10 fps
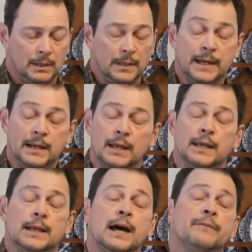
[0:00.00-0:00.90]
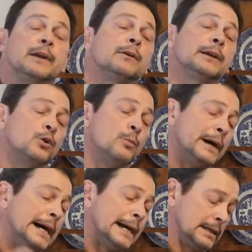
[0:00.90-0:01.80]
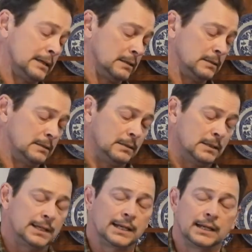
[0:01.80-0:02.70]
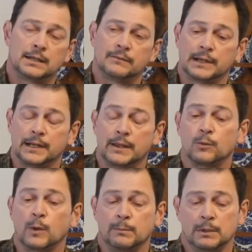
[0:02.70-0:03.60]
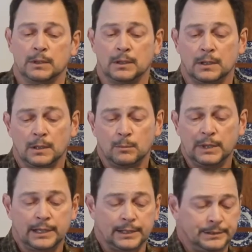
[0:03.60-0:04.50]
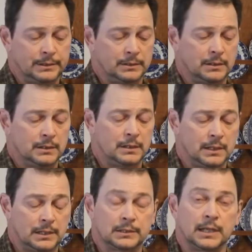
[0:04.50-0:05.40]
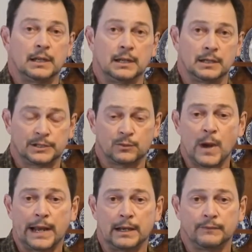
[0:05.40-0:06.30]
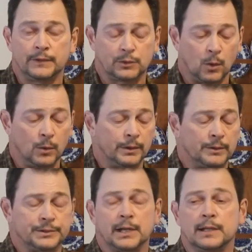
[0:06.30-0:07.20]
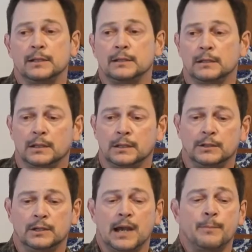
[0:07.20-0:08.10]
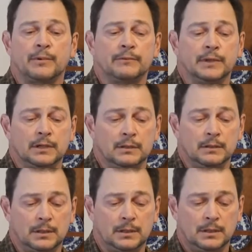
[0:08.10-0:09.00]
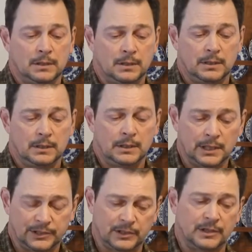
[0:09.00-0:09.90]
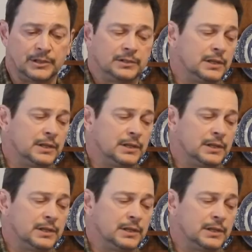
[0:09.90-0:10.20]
then in half an hour I'm gonna go back and I'm gonna give it another wipe, because it's likely gonna sweat. If it's colder outside than your camp or vehicle, it's going to